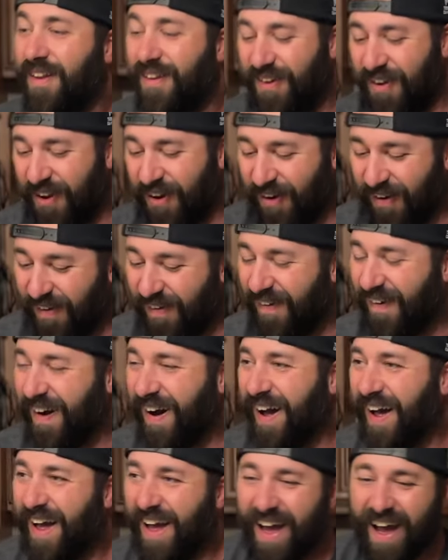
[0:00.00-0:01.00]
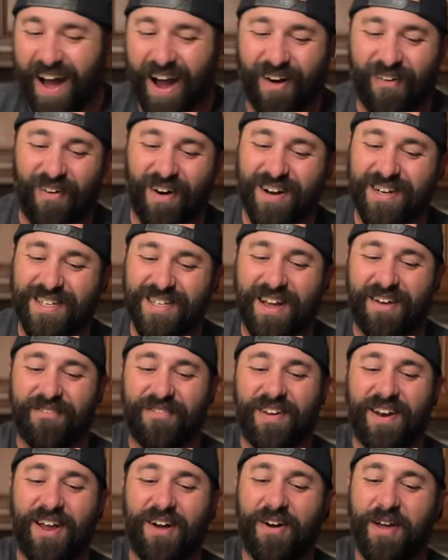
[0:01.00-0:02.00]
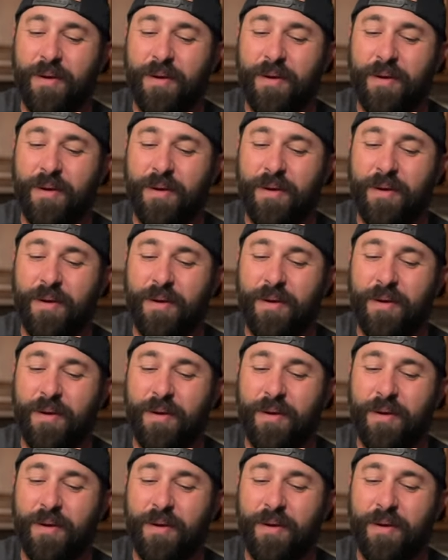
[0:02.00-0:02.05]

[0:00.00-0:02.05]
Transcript: Okay. no. I watched that video.